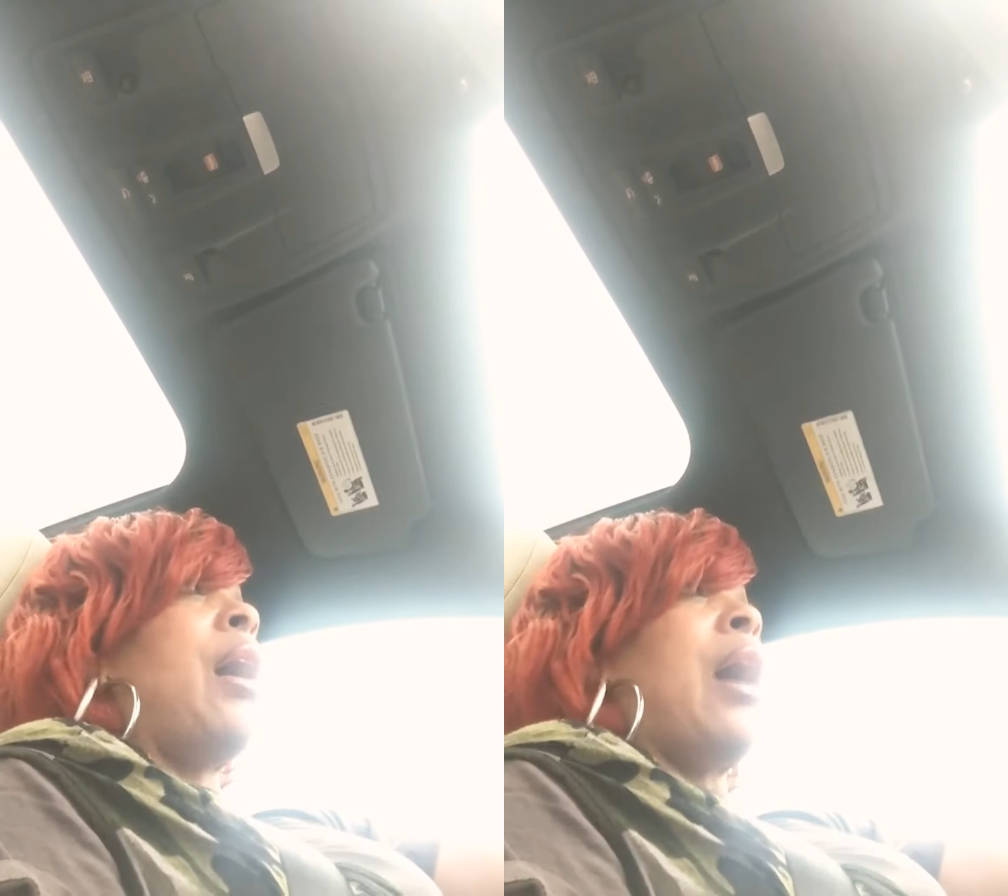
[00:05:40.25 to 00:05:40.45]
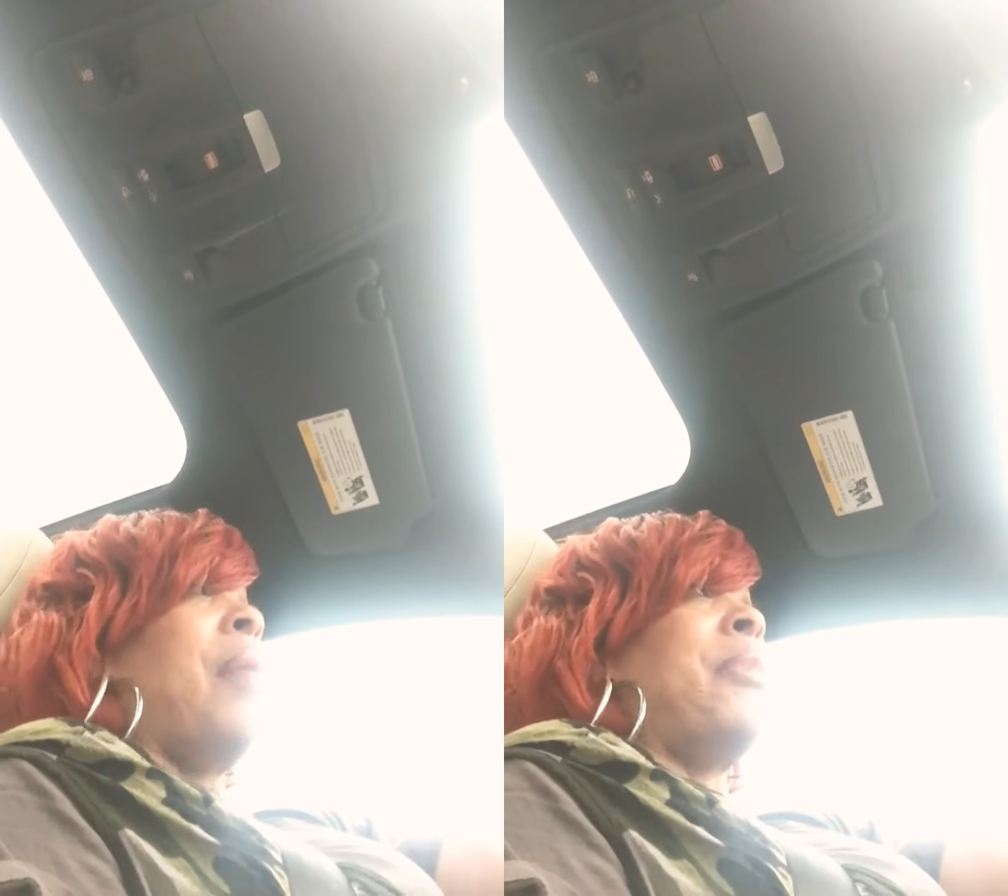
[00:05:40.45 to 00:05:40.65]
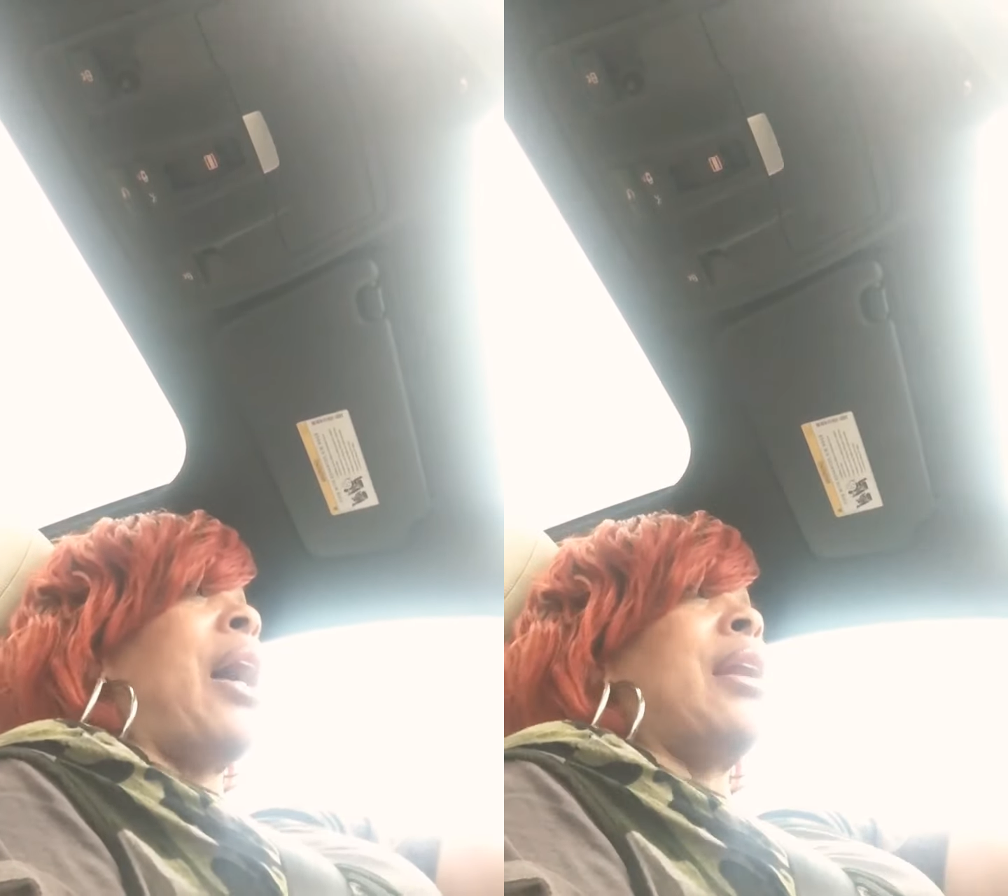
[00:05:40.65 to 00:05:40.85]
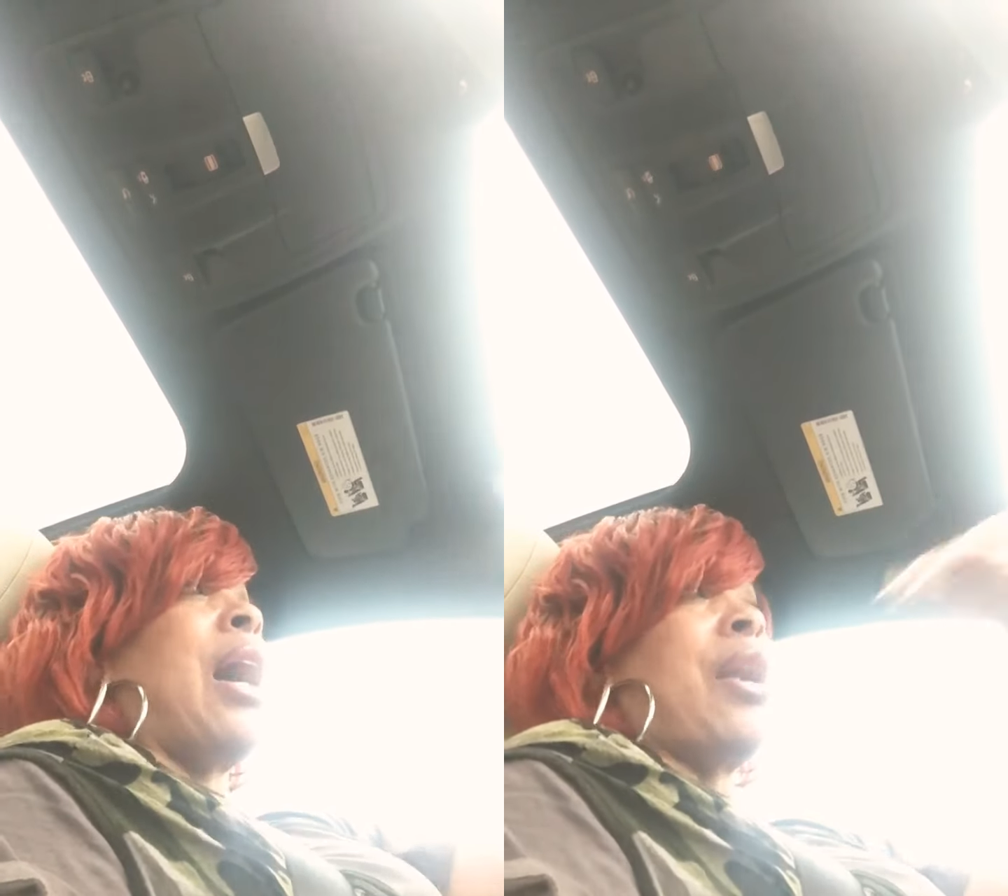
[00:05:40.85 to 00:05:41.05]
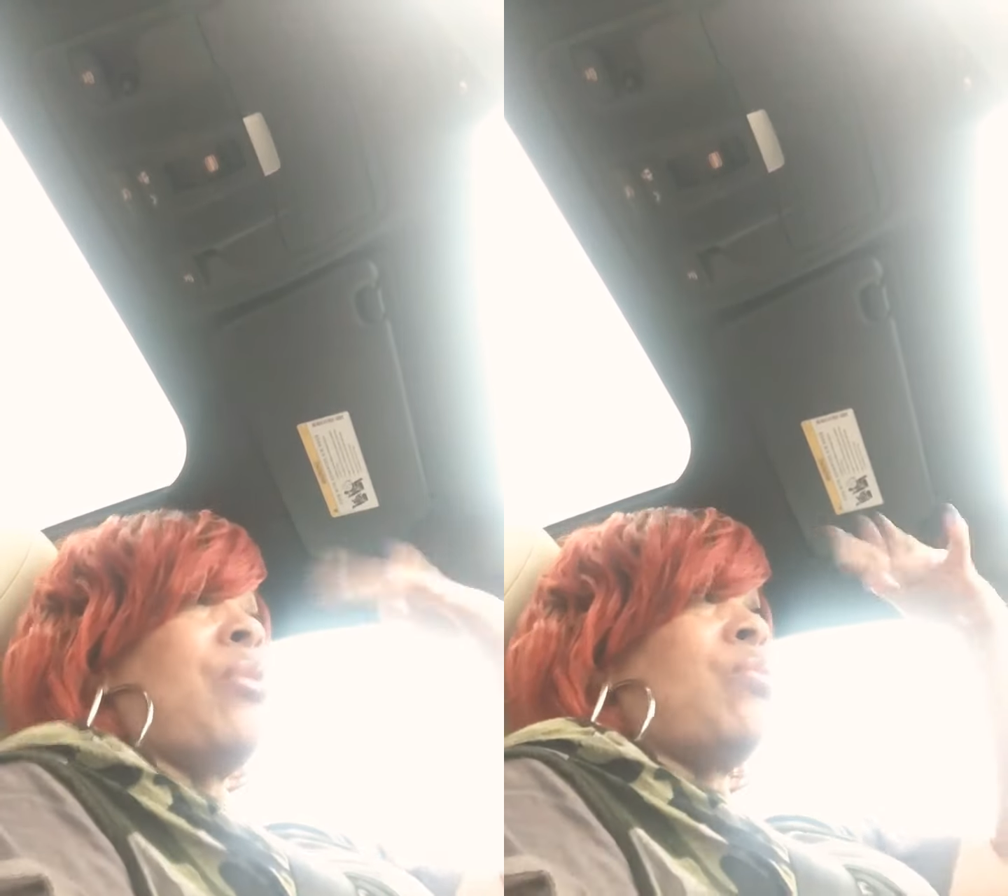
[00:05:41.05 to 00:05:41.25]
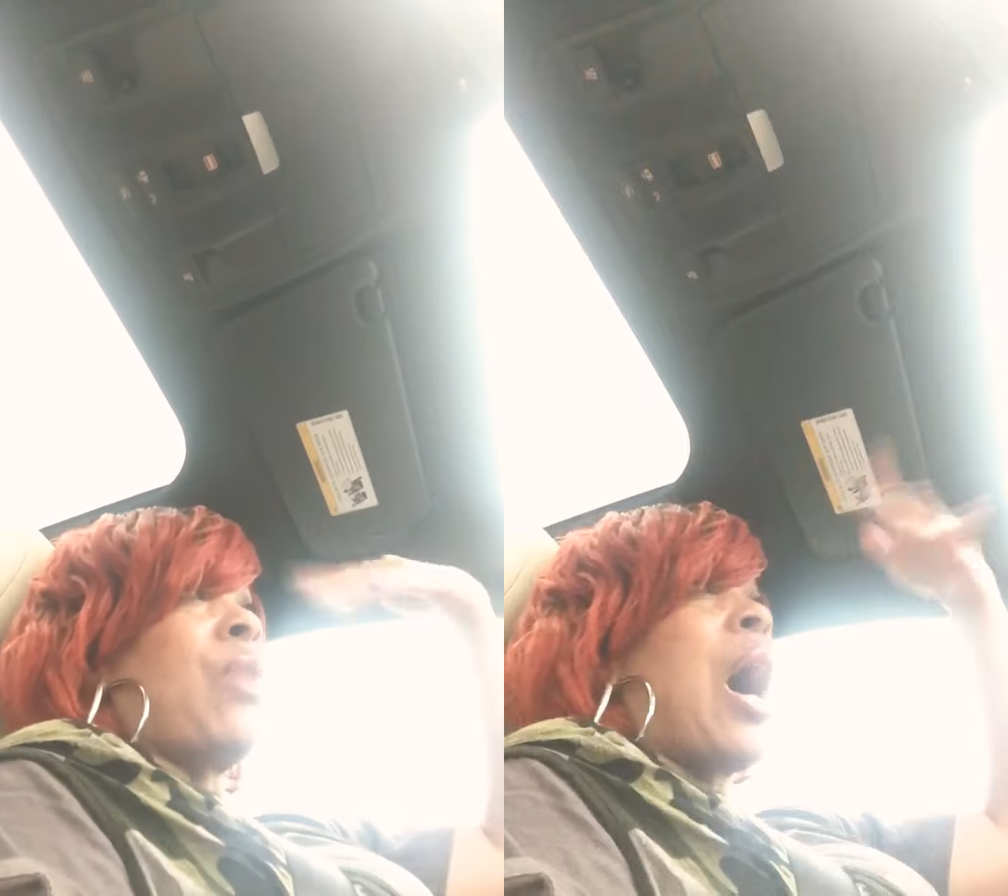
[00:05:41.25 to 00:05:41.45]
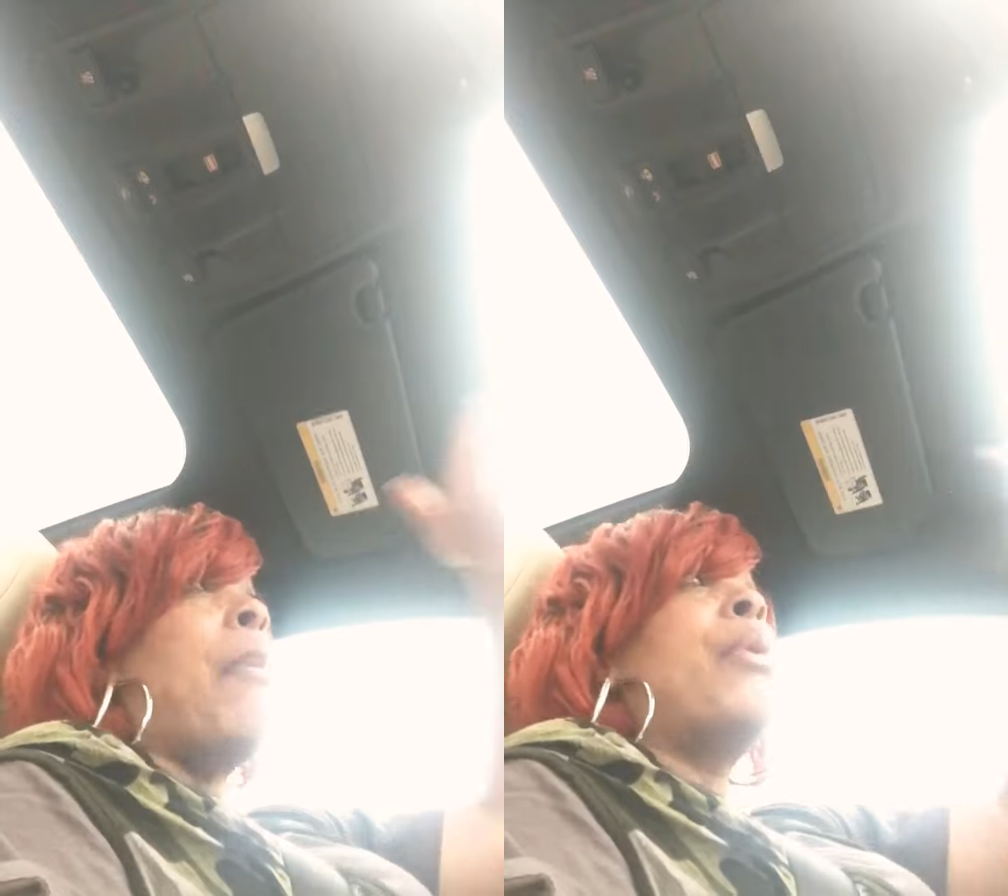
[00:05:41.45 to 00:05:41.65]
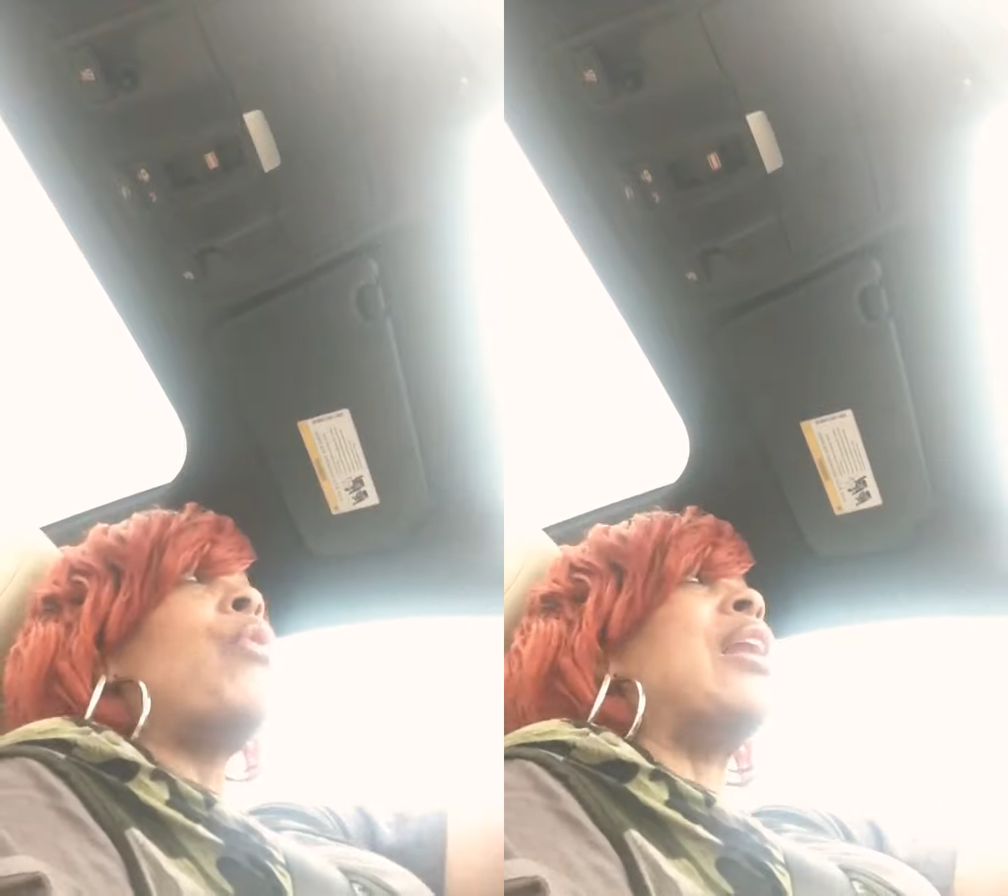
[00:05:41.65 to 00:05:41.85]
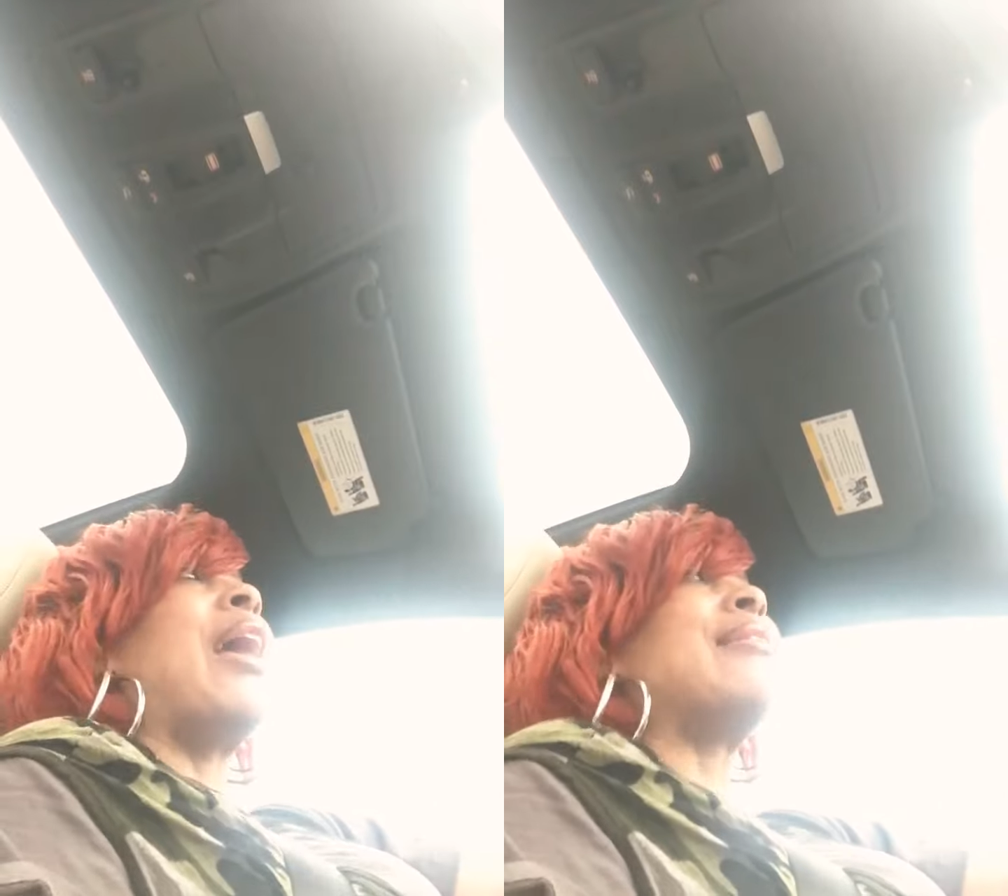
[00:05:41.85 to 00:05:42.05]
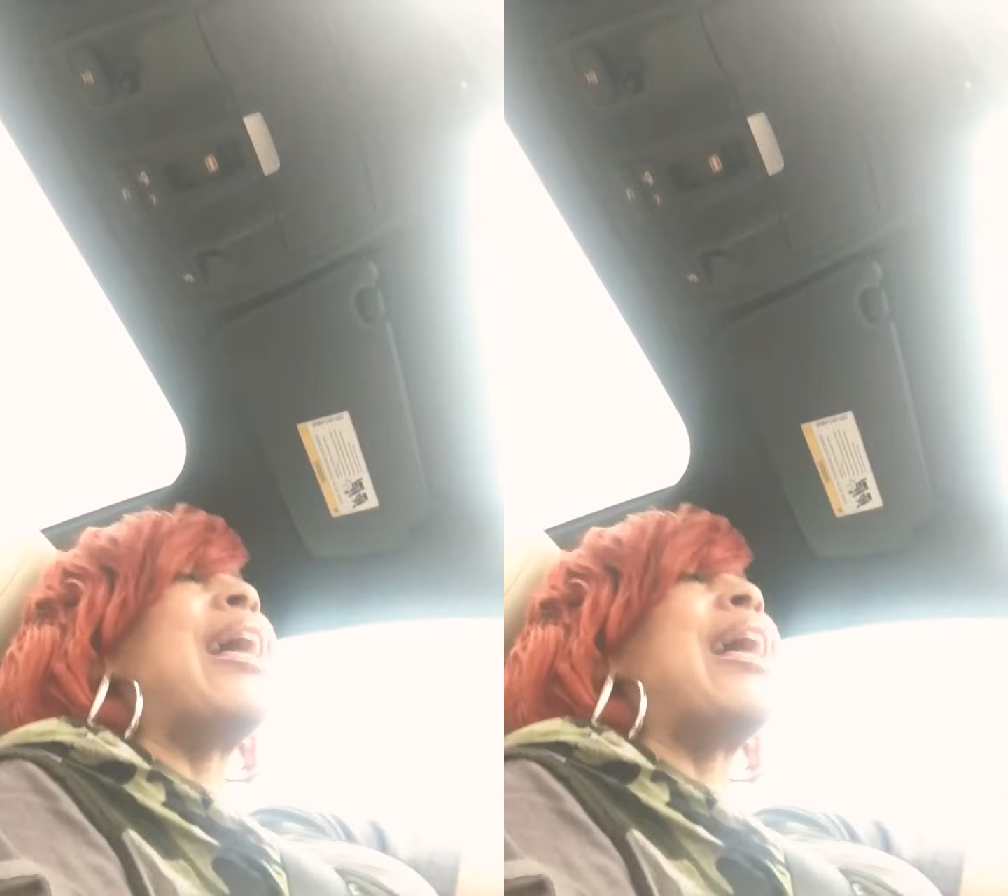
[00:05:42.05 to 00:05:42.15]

I don't operate like